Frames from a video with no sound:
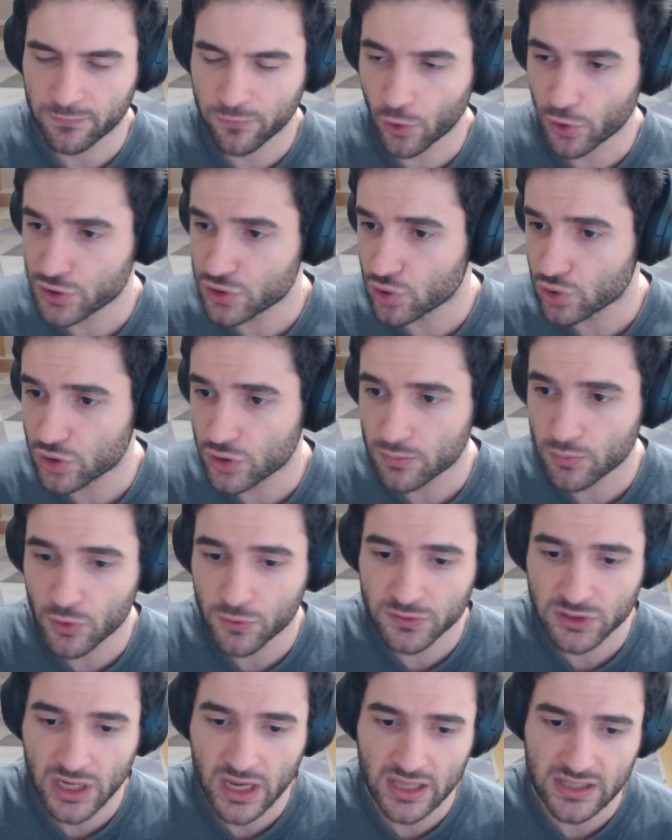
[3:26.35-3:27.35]
force you to
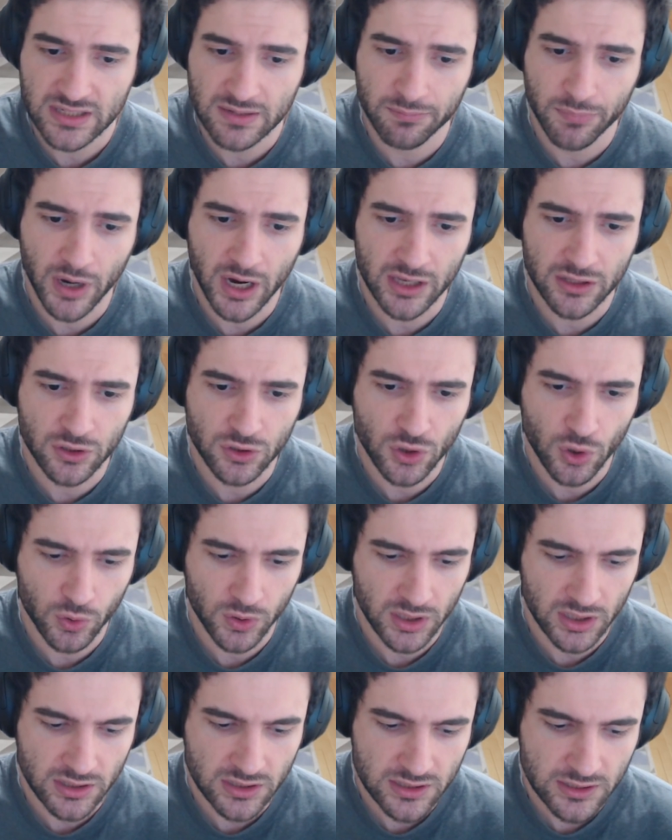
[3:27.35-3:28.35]
move chains and buy new
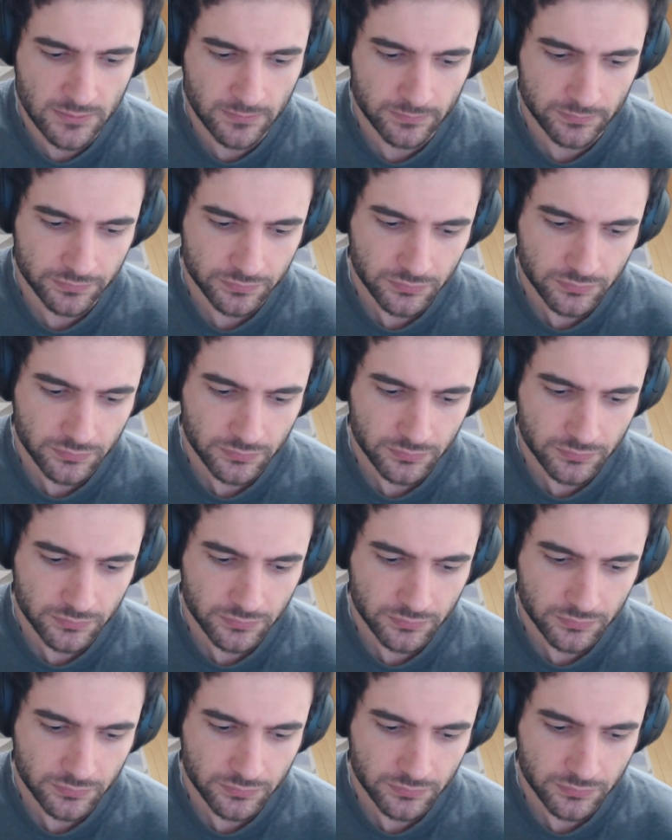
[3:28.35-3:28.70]
tokens.